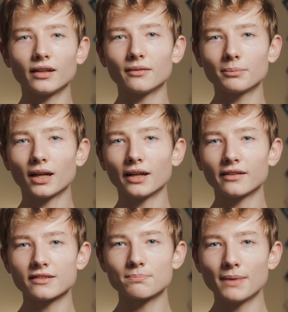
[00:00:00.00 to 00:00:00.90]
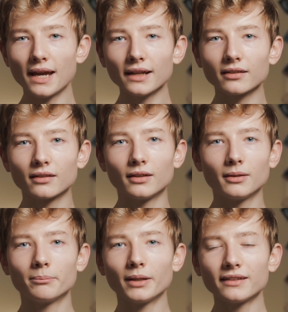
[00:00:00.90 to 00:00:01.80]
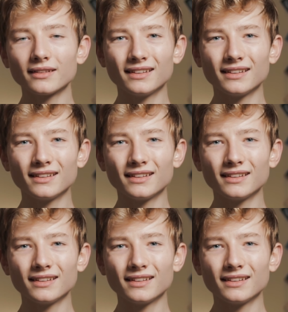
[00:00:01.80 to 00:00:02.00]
behind his back, but